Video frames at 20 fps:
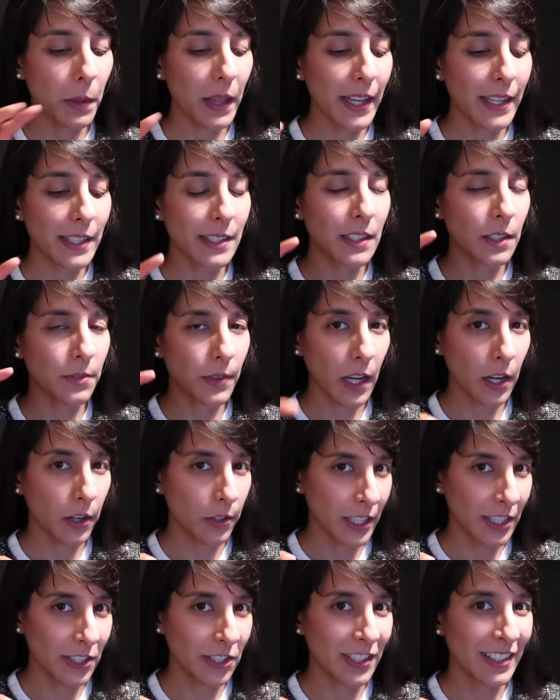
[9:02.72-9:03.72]
a place of
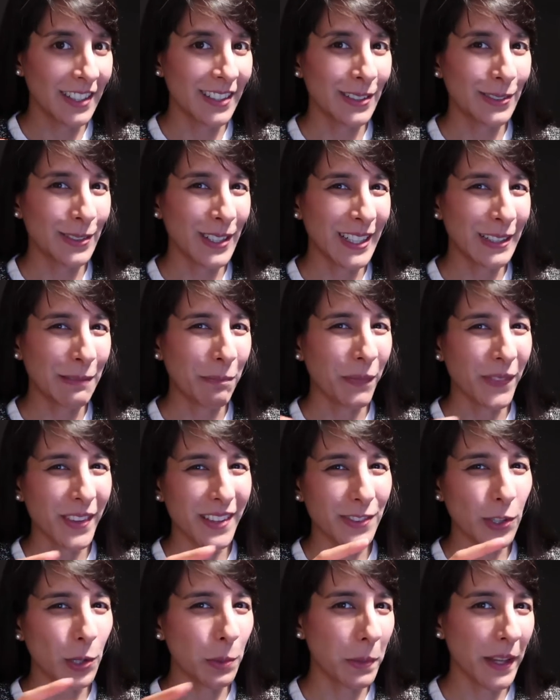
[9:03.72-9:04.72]
courage, right?
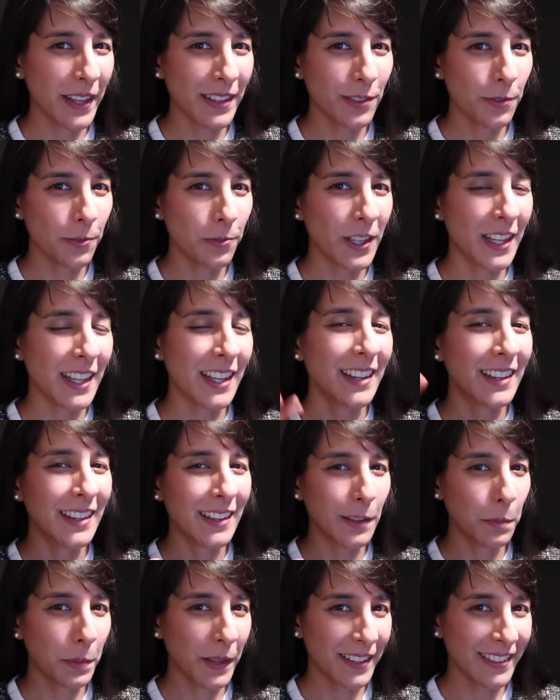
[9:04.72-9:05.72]
It's not a place of fear,
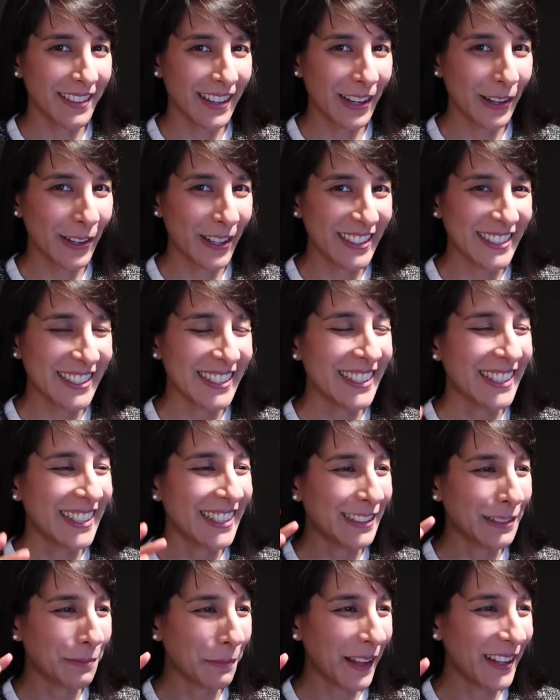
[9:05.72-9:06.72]
it's a place of courage,
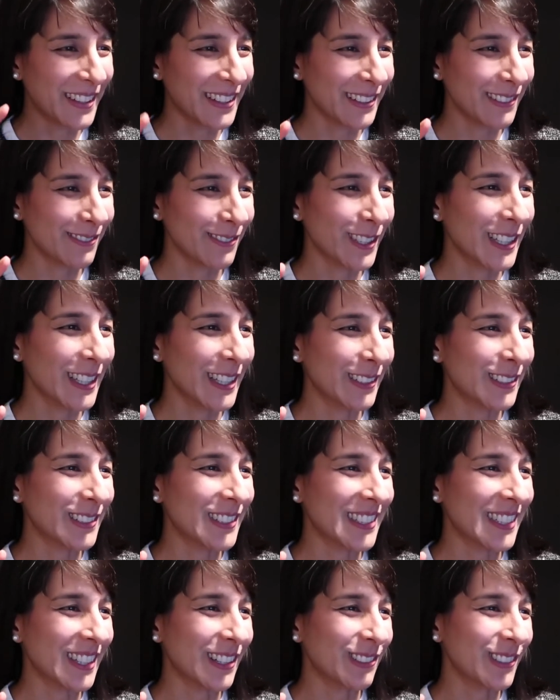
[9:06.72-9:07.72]
it's a place of really
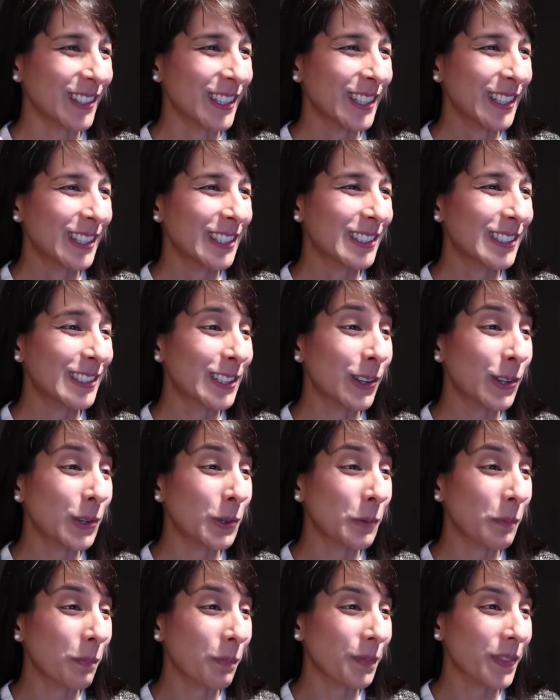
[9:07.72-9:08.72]
good stuff.
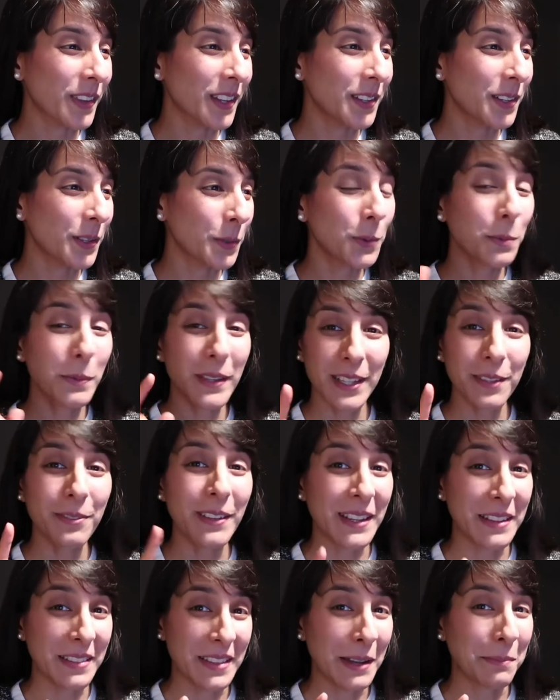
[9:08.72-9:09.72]
So you will be
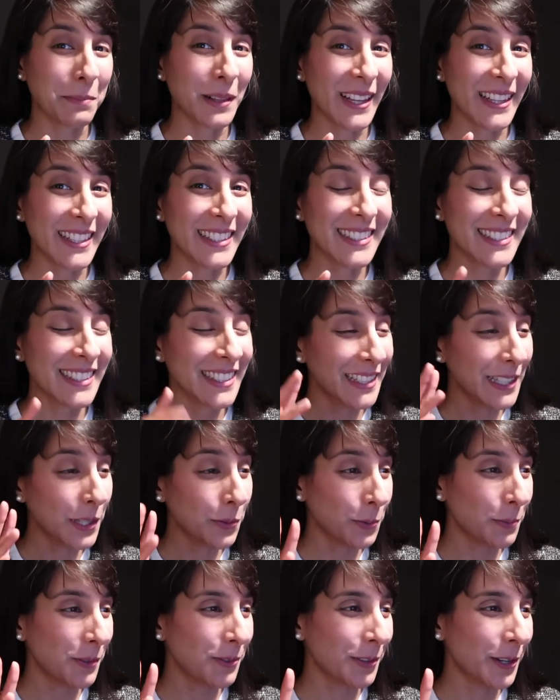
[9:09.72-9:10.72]
living in that place. It
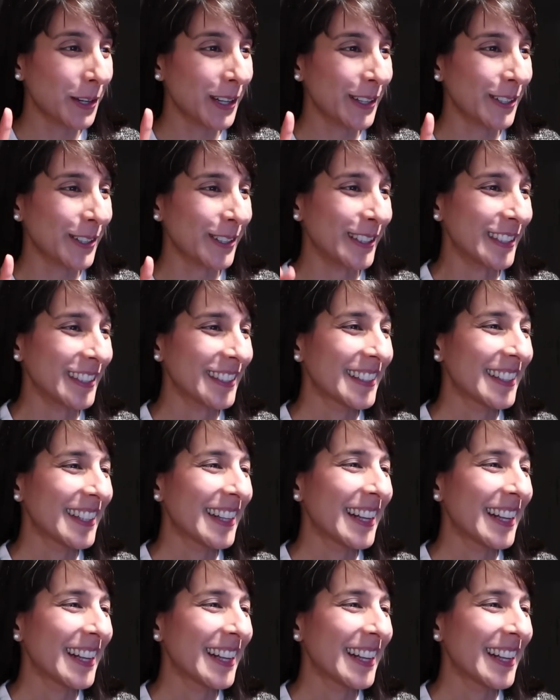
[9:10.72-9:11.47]
will be very good.